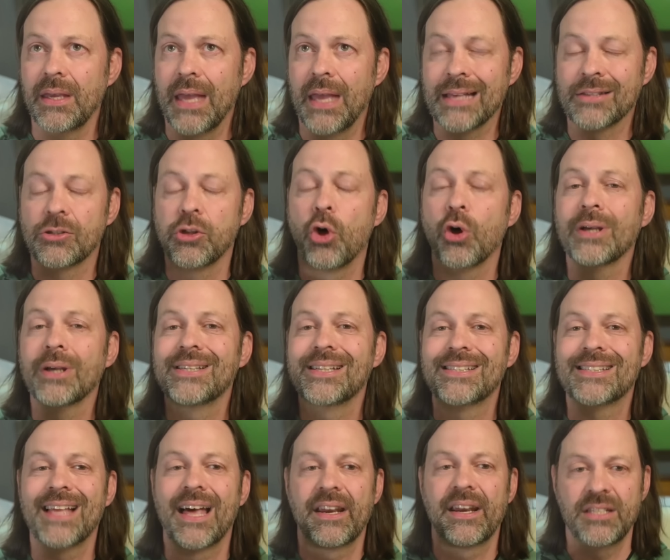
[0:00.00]
as long as
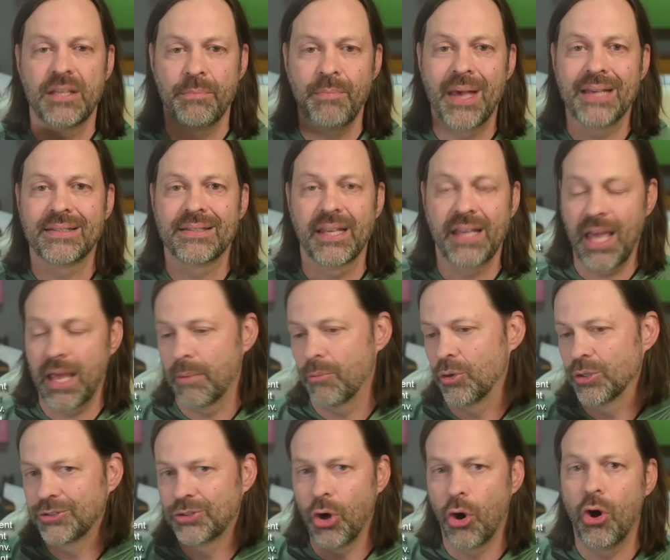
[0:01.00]
it's not a domestic
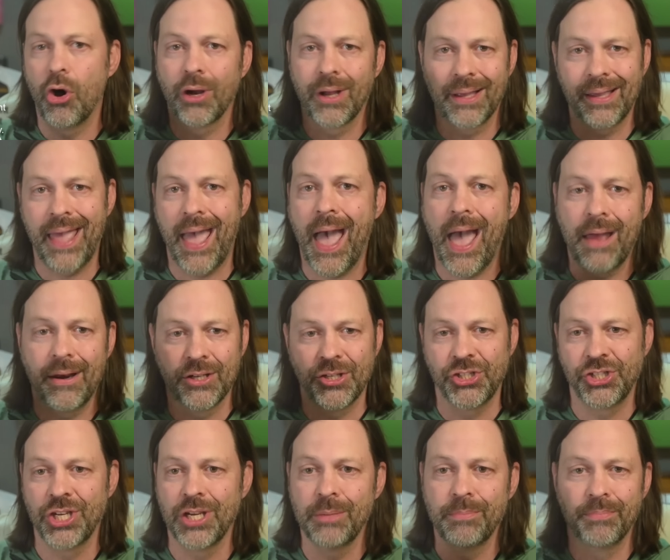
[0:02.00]
animal, a dog, a cat, a
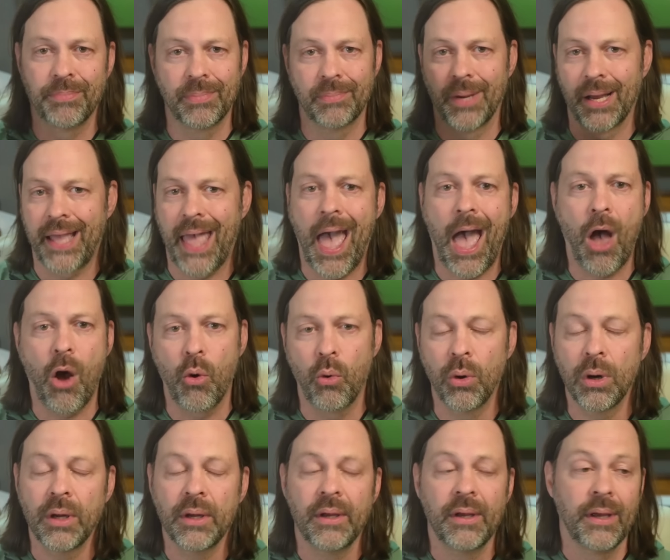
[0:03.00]
sheep, a
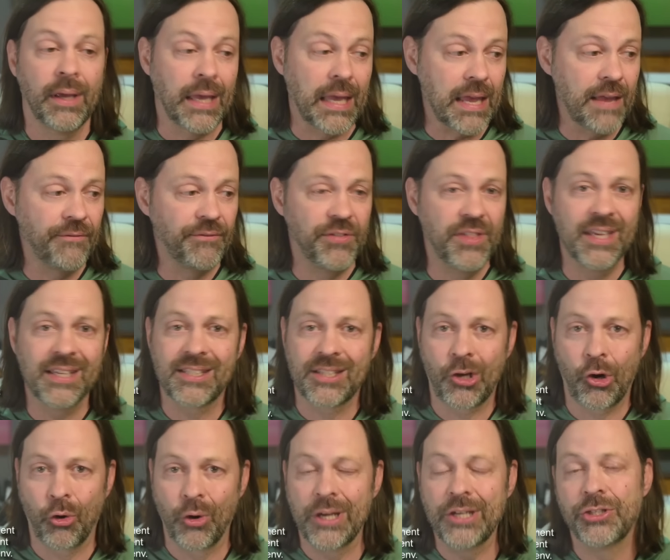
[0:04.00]
cow, if this
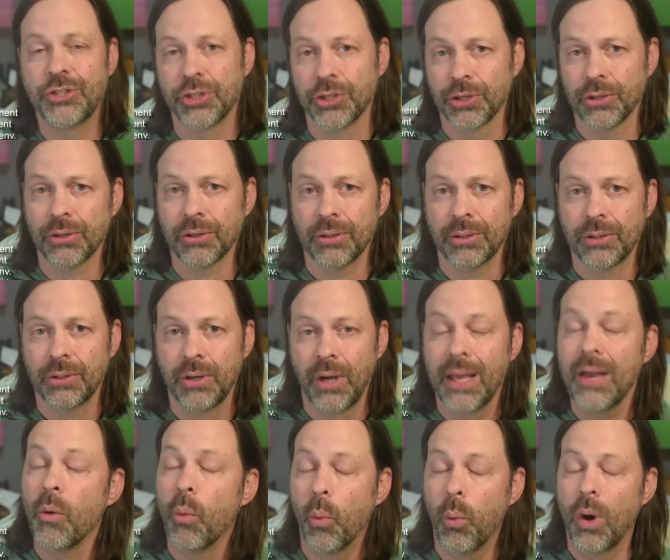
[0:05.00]
creature
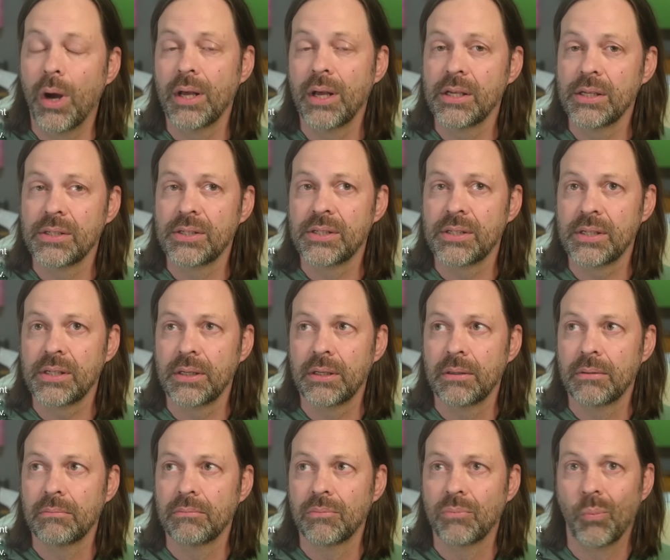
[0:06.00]
was
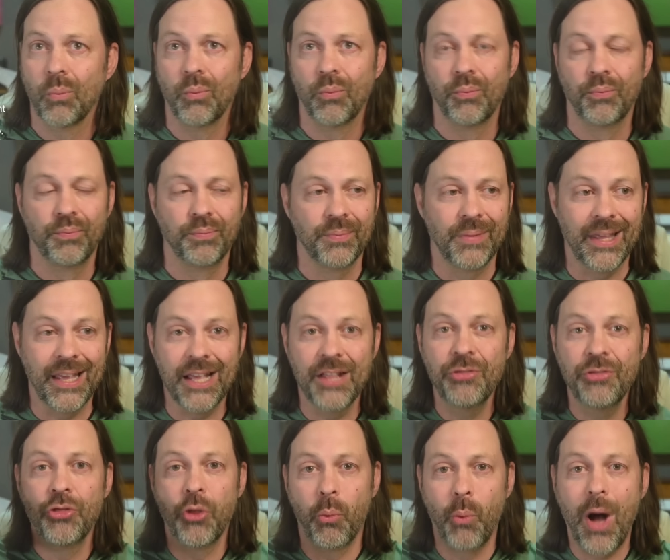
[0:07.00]

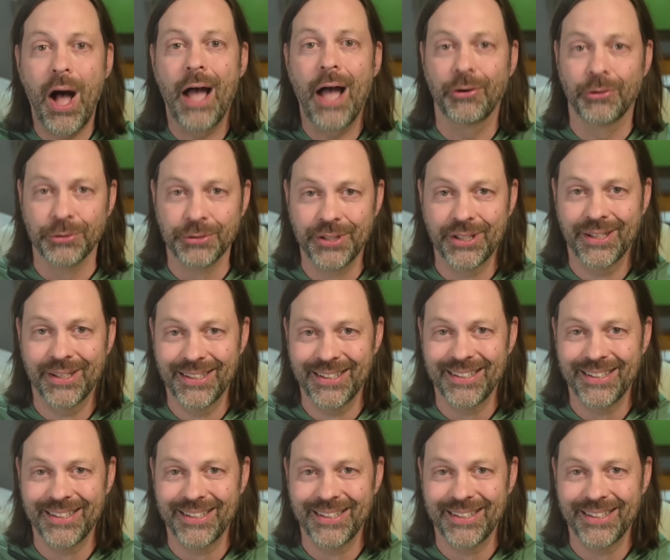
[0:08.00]
in the wild,